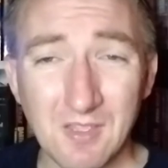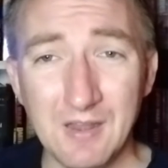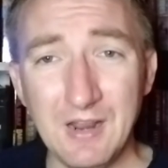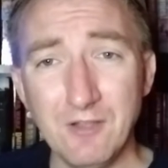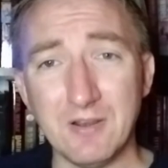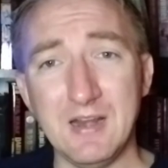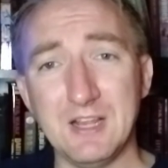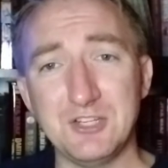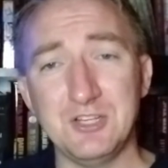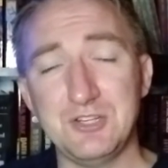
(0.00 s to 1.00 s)
Another
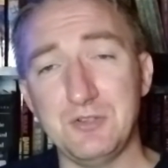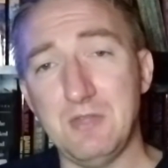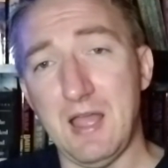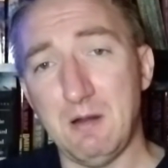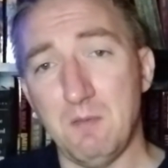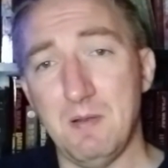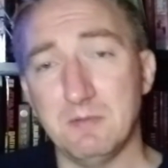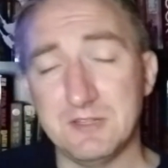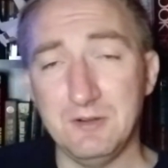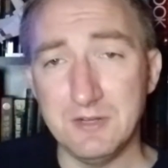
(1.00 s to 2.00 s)
connection to the High
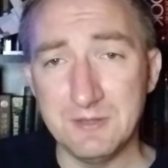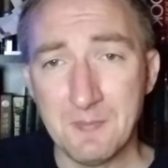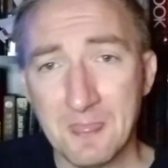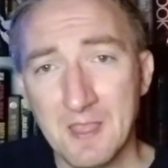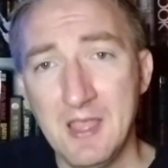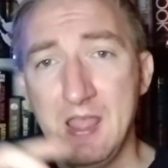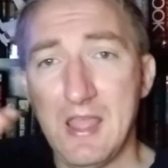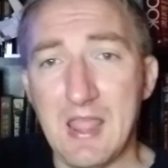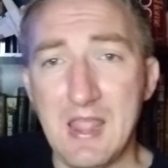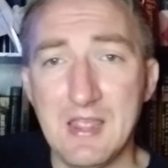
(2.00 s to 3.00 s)
Republic series
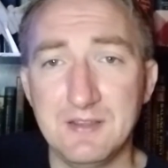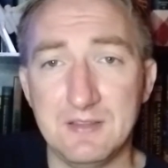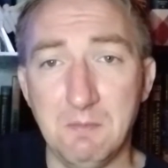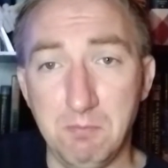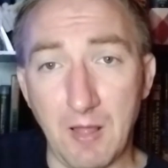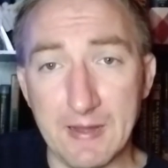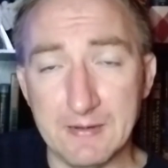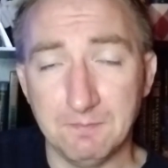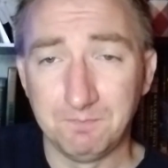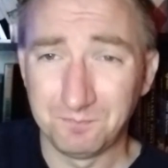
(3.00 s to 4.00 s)
is the Blight.
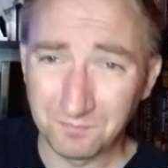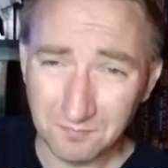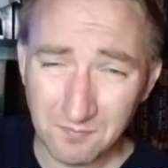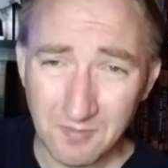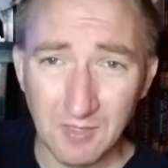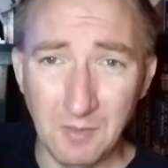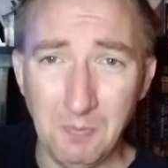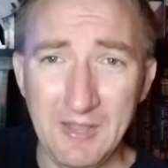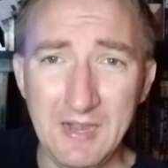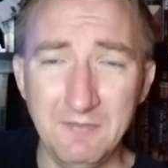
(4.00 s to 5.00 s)
The
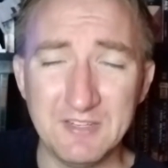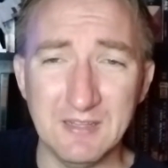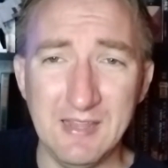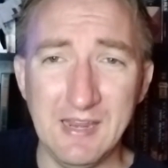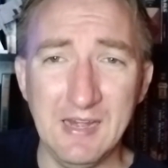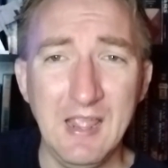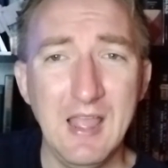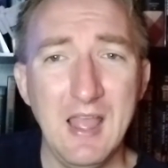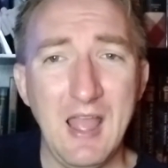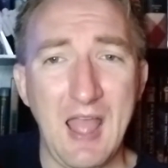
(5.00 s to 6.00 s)
planet of Selene
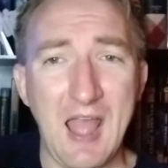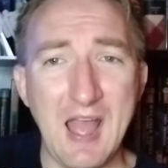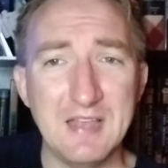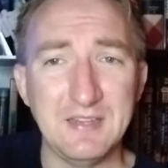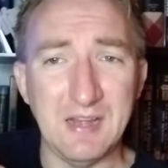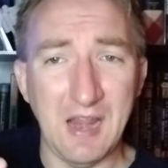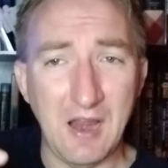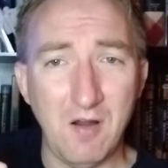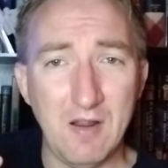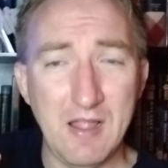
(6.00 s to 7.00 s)
has an
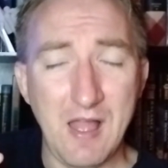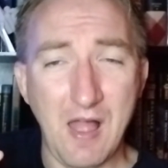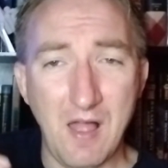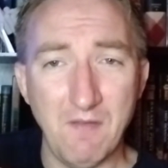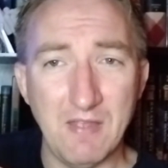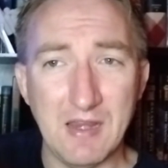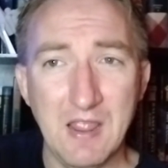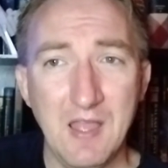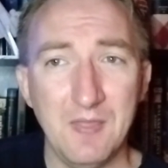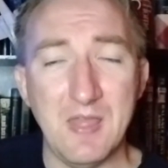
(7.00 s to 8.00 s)
area of it
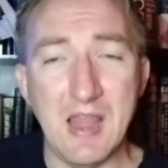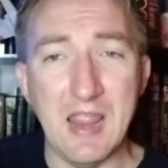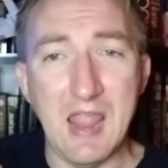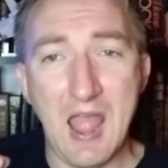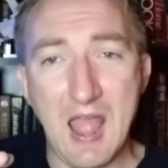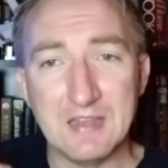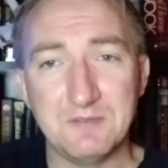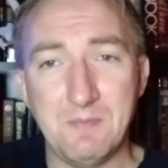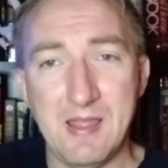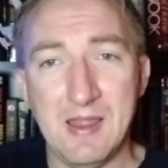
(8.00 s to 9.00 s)
that it has
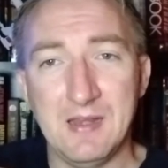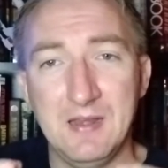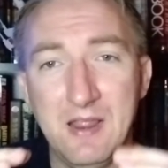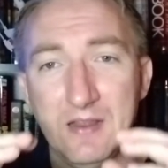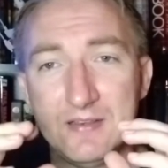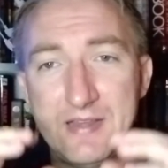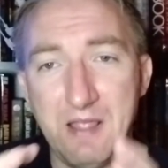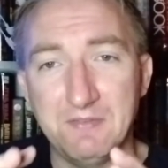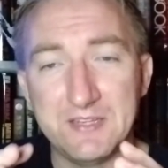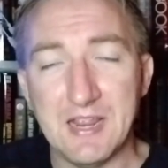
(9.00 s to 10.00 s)
been
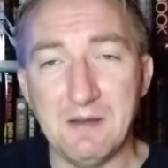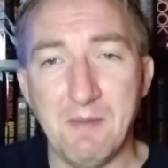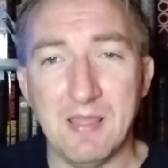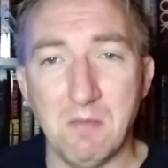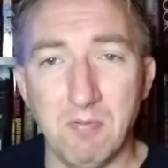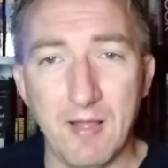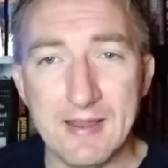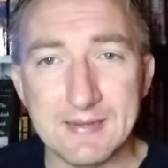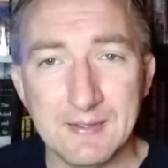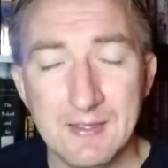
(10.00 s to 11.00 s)
devastated by the
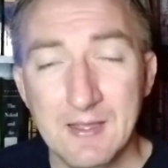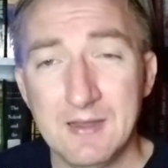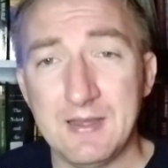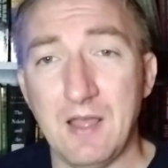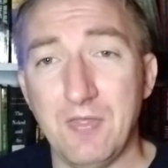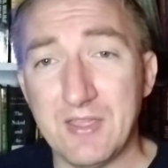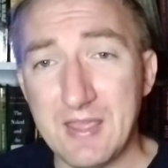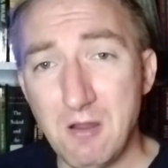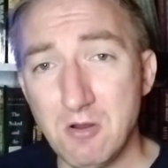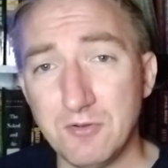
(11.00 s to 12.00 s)
Blight. Now, the
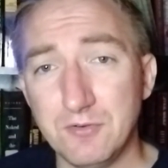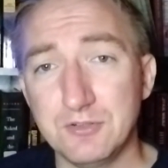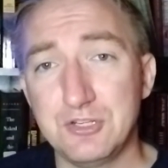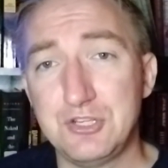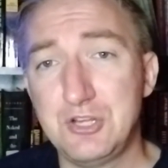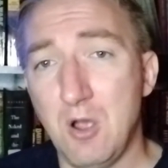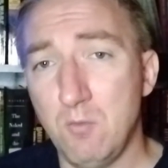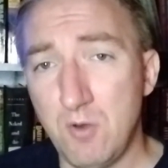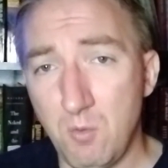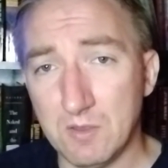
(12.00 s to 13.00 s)
characters
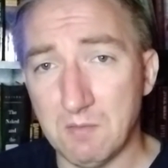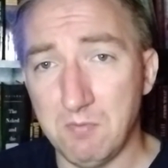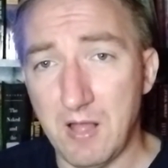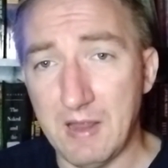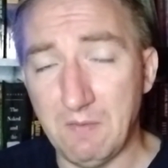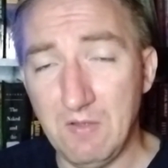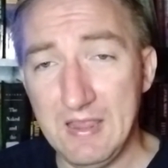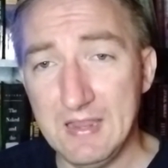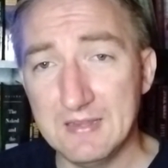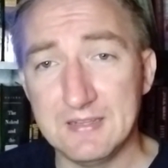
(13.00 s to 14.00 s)
don't know what the Blight
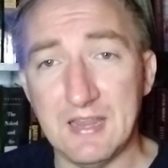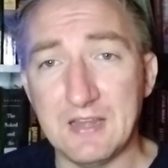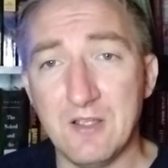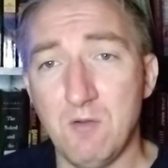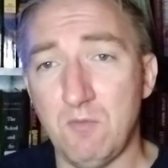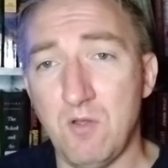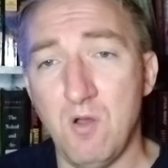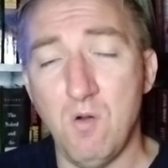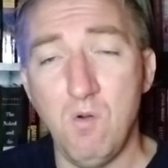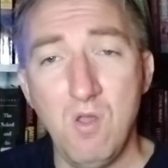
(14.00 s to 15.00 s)
is. They don't
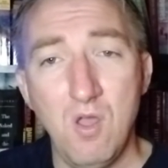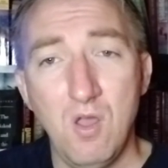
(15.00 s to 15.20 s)
know